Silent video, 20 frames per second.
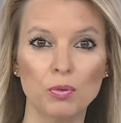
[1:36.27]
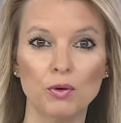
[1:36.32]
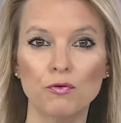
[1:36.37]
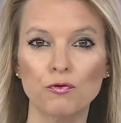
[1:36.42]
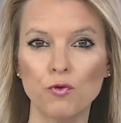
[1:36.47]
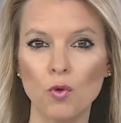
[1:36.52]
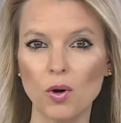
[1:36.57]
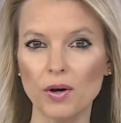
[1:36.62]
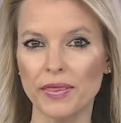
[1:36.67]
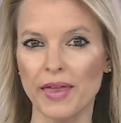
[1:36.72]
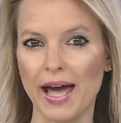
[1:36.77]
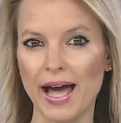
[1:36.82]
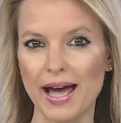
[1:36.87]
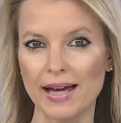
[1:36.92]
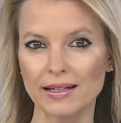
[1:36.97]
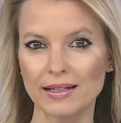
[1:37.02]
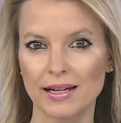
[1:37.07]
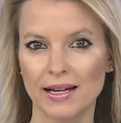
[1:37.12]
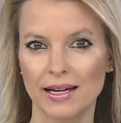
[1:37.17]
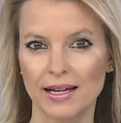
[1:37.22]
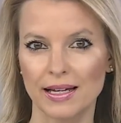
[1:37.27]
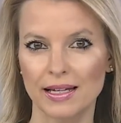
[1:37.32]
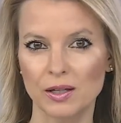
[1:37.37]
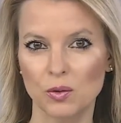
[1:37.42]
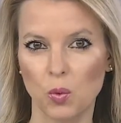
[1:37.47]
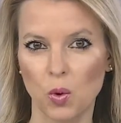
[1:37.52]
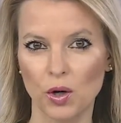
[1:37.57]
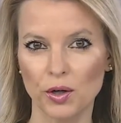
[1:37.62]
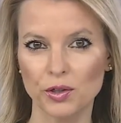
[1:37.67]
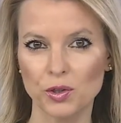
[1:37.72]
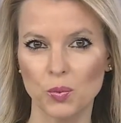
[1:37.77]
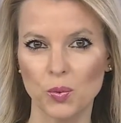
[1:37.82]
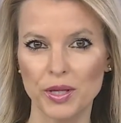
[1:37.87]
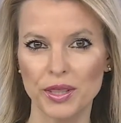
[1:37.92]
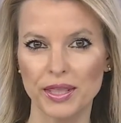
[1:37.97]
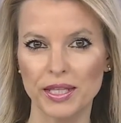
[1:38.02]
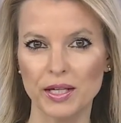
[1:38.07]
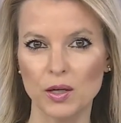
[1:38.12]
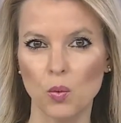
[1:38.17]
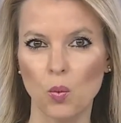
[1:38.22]
Before that, he worked
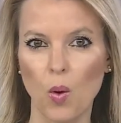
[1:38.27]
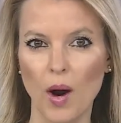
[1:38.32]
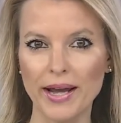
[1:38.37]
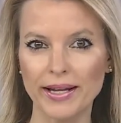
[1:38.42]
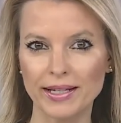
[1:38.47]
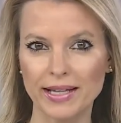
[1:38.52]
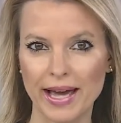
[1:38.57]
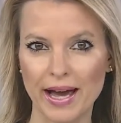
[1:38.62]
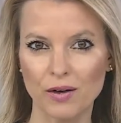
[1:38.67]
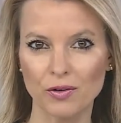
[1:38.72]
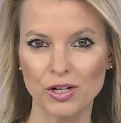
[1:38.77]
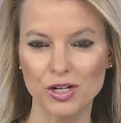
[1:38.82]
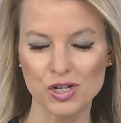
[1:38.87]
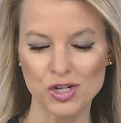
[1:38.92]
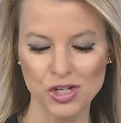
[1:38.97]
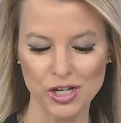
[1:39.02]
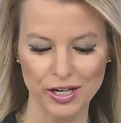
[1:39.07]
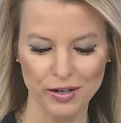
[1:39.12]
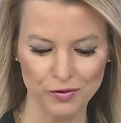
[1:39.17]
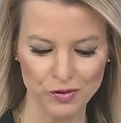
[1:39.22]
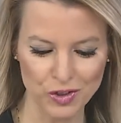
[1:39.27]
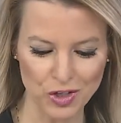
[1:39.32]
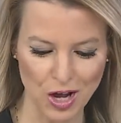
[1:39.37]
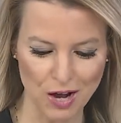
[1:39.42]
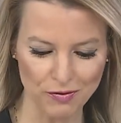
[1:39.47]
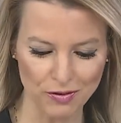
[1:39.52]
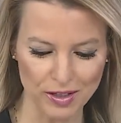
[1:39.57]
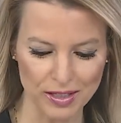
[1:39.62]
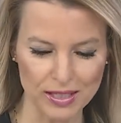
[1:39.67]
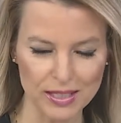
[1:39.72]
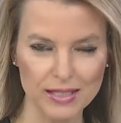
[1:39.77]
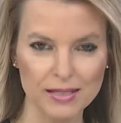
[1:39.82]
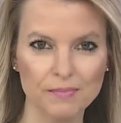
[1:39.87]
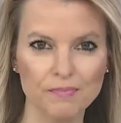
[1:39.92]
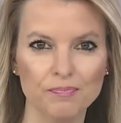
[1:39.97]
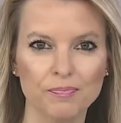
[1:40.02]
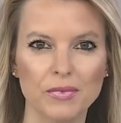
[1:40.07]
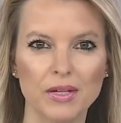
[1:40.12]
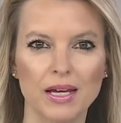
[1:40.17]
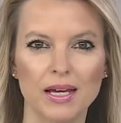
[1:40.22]
with the Wayne County Sheriff's Office.